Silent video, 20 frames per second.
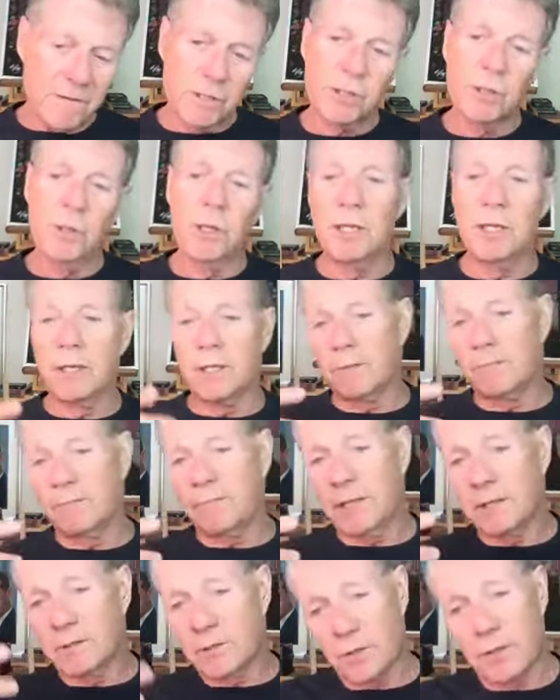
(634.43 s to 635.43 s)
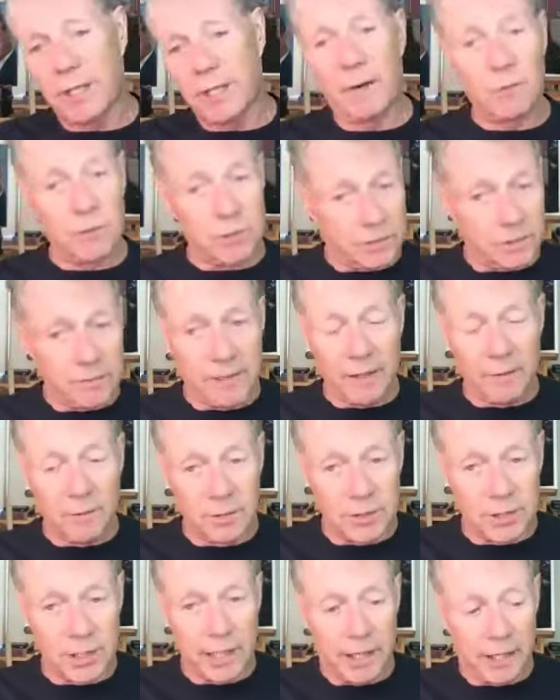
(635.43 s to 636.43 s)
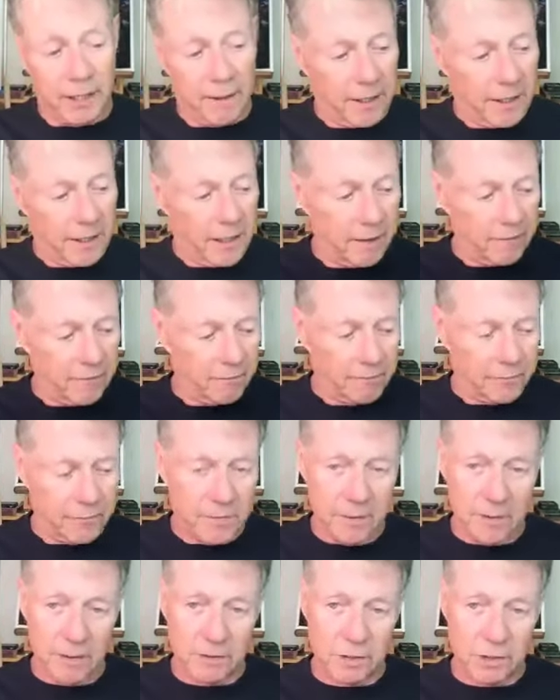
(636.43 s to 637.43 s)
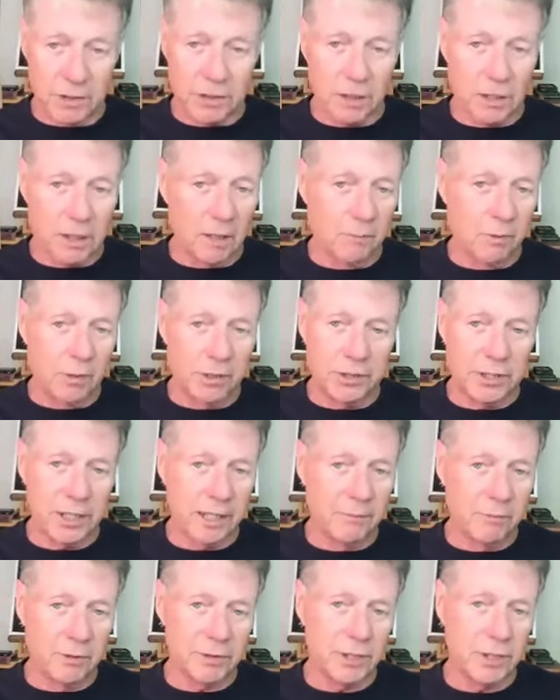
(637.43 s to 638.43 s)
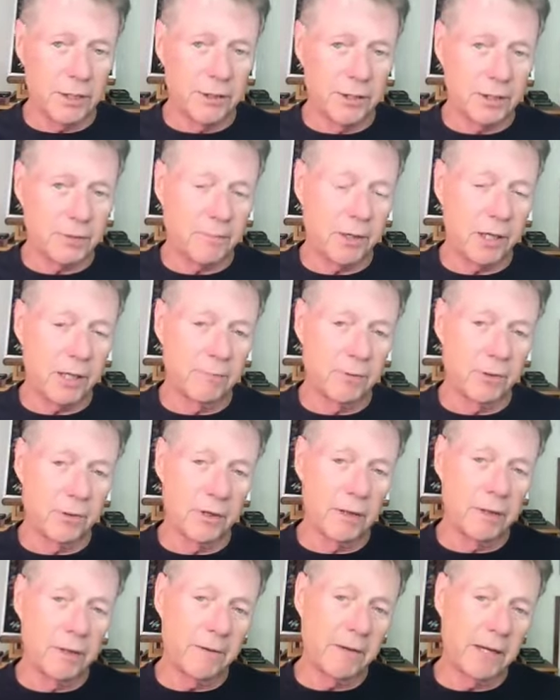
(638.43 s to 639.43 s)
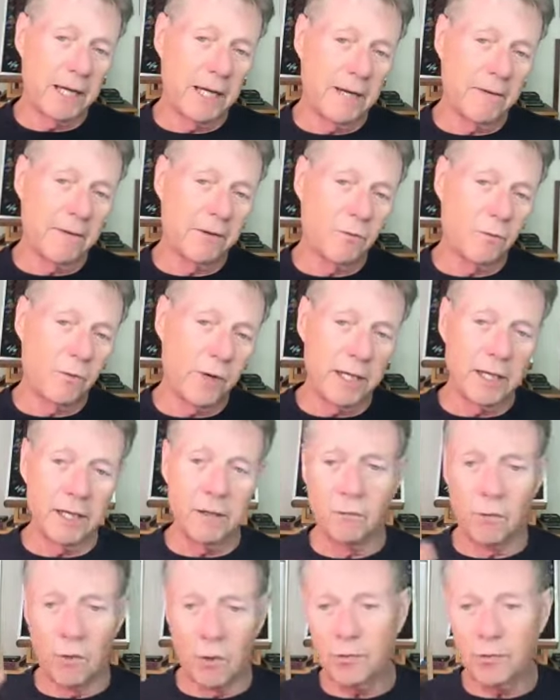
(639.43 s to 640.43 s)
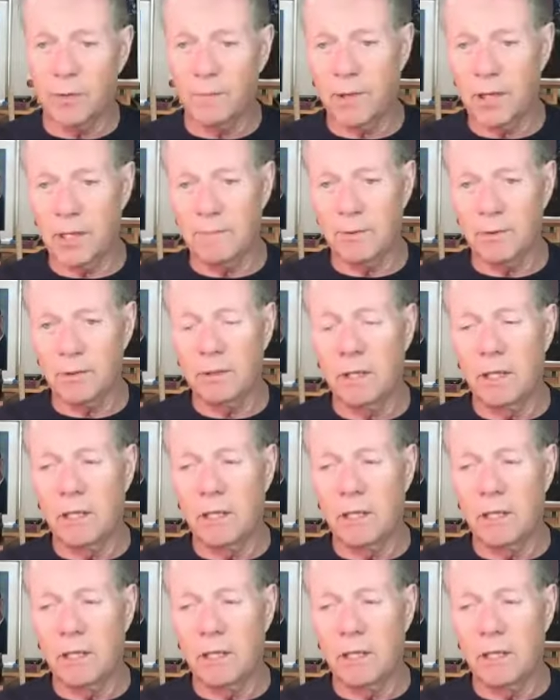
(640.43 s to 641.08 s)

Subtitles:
So so that was it. And they have just a couple of tables in this paper, and the way they wrote the paper